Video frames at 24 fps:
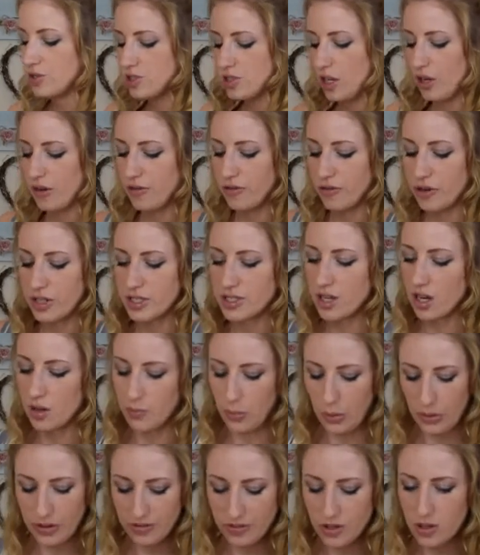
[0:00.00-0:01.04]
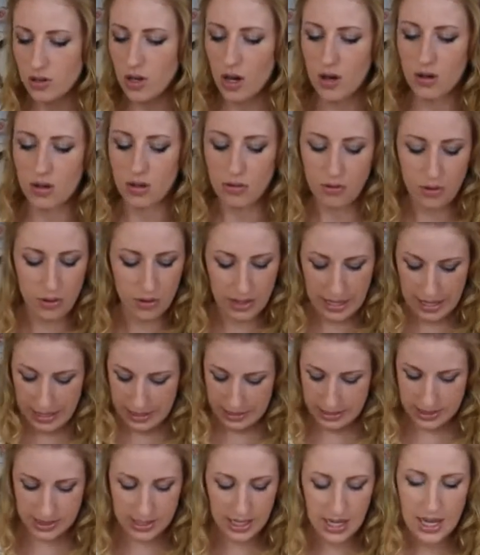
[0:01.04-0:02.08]
So for example, if you go through
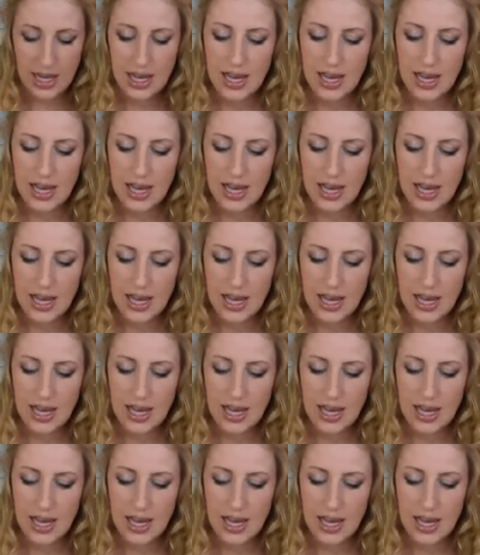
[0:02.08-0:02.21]
this